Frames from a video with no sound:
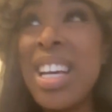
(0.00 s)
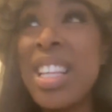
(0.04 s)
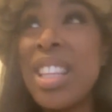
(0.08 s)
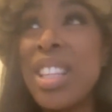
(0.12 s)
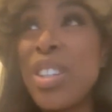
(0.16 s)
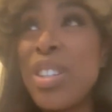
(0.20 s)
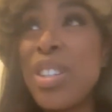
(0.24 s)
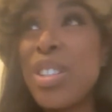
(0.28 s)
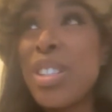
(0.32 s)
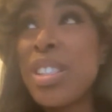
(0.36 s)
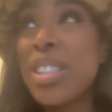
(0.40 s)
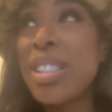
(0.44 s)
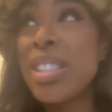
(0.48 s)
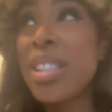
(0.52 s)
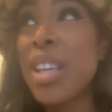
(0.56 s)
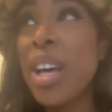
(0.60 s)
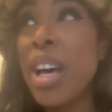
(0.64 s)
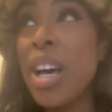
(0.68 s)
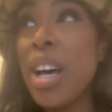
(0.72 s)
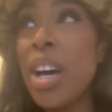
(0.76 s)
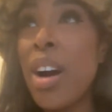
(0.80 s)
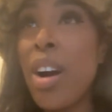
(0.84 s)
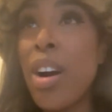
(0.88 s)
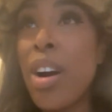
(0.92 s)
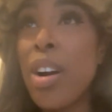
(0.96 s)
there's
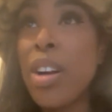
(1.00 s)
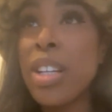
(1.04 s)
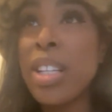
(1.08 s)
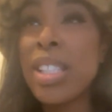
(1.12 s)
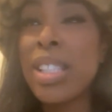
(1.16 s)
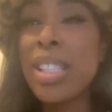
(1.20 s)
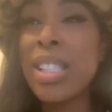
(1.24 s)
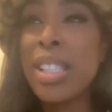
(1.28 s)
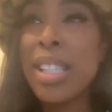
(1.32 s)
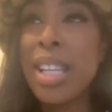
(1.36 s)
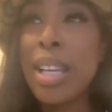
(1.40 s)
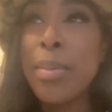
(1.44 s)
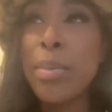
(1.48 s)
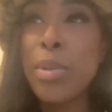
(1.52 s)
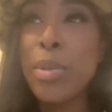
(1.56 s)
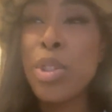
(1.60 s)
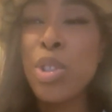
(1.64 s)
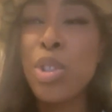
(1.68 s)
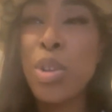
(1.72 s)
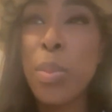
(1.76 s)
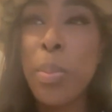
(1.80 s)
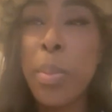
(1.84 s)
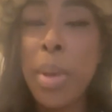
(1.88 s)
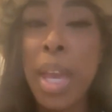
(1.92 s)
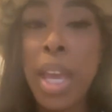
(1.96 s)
an artist. His name is
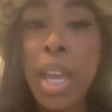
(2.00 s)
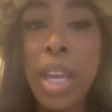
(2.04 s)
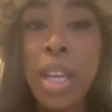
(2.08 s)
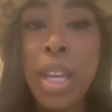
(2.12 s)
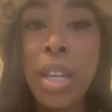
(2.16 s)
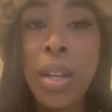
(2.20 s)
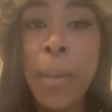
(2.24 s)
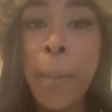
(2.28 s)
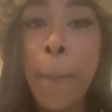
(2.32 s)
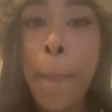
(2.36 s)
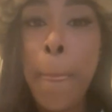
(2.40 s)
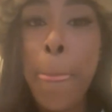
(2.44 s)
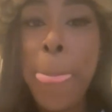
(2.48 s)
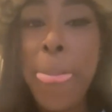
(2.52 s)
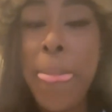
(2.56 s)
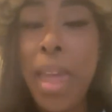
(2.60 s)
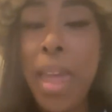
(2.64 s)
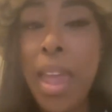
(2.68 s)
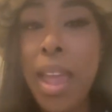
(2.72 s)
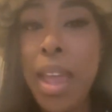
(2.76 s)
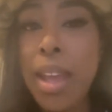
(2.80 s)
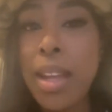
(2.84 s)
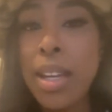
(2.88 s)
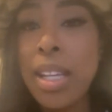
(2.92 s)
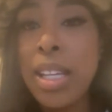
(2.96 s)
Jermaine,
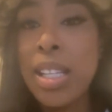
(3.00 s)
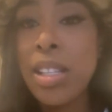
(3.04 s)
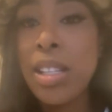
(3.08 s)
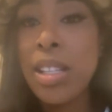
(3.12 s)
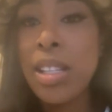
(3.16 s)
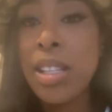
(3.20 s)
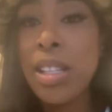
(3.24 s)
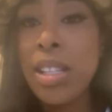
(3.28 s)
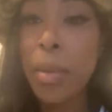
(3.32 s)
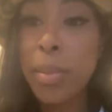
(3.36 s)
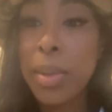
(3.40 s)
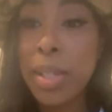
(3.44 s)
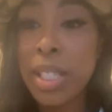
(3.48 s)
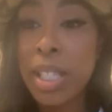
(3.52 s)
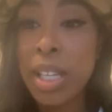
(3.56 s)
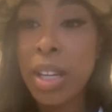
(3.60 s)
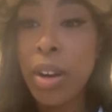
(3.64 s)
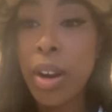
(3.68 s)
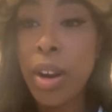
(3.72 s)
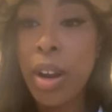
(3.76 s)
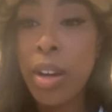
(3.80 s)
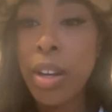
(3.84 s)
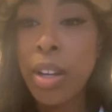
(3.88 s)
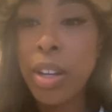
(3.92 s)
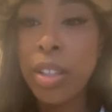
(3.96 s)
and he's an R&B
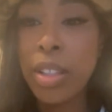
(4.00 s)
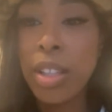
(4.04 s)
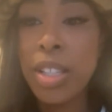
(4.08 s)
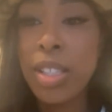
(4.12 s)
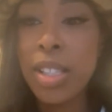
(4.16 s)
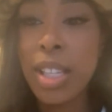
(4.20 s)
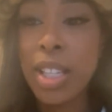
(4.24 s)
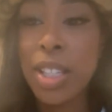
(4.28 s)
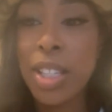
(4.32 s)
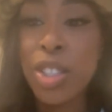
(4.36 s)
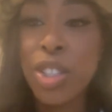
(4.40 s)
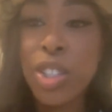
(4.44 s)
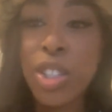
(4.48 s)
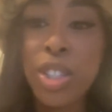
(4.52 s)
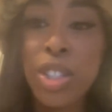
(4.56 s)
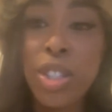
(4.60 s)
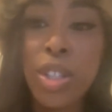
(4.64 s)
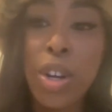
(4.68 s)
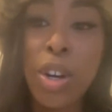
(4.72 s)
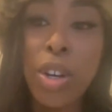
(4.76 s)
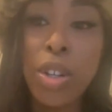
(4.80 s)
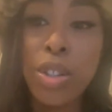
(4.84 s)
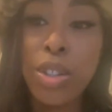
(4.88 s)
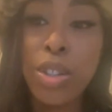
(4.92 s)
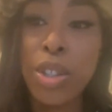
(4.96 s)
singer out here in Los Angeles,
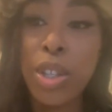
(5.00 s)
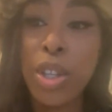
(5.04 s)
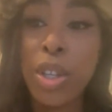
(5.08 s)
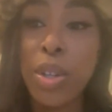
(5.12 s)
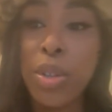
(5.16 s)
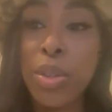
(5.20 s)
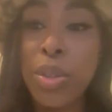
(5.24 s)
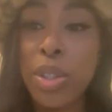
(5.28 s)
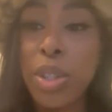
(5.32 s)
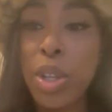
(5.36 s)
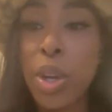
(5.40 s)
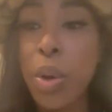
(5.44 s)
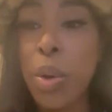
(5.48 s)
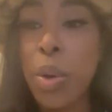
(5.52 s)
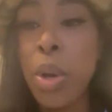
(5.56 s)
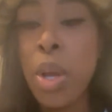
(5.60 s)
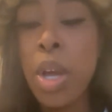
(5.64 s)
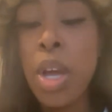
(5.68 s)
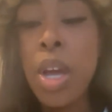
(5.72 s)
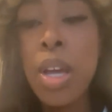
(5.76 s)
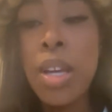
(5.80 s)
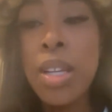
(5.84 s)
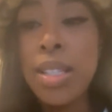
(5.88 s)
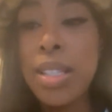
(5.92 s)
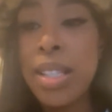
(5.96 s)
also. So
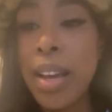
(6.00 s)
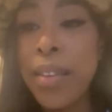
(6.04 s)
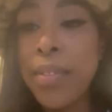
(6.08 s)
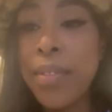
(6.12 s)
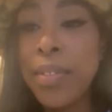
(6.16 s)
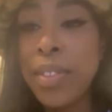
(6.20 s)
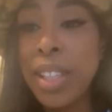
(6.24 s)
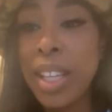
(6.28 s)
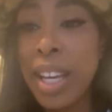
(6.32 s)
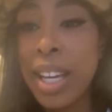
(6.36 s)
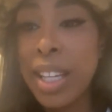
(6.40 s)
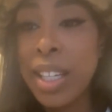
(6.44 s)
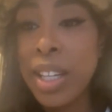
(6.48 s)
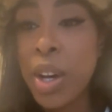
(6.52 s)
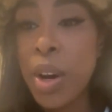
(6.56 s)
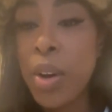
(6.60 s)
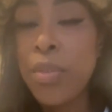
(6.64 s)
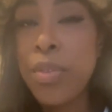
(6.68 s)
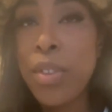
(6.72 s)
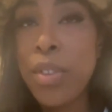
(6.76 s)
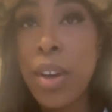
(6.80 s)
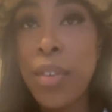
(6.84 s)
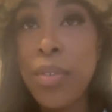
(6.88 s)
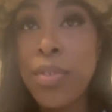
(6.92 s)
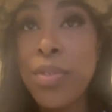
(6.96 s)
definitely, I know
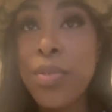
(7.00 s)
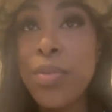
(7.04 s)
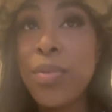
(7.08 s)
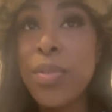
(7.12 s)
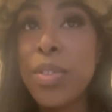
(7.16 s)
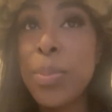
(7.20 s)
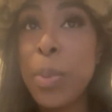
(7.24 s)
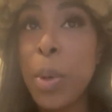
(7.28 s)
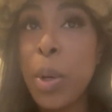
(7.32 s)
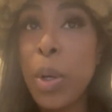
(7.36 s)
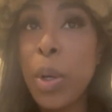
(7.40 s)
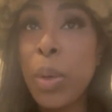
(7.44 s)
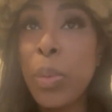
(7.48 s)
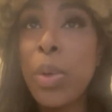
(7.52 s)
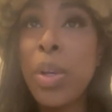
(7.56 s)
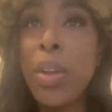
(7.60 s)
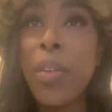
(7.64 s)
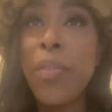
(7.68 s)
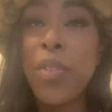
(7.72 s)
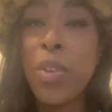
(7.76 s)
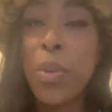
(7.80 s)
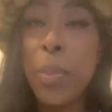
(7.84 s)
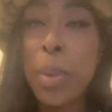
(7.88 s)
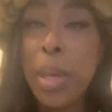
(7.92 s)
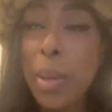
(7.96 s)
I've spoken with
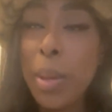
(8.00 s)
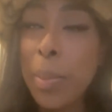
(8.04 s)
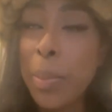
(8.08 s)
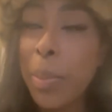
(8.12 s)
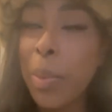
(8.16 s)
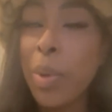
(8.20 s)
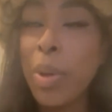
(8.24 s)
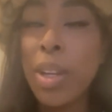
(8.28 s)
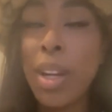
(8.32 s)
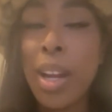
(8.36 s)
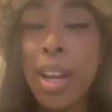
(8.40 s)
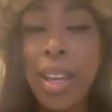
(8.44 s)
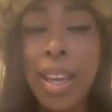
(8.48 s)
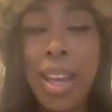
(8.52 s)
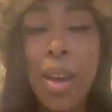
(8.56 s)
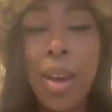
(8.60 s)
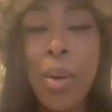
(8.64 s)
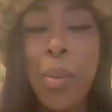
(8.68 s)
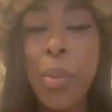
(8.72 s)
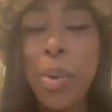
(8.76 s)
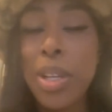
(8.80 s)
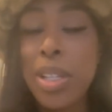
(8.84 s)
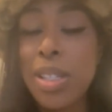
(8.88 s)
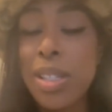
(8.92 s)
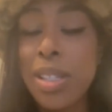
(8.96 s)
a few people, and I can't
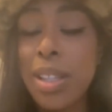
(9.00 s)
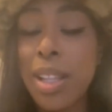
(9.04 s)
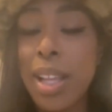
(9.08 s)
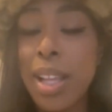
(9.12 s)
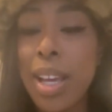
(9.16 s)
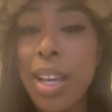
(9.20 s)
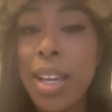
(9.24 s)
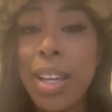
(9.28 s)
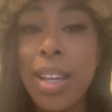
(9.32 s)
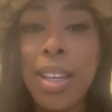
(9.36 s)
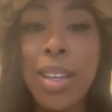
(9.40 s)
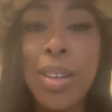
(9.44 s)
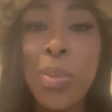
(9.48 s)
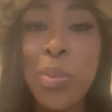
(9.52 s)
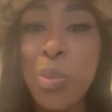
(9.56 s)
wait to like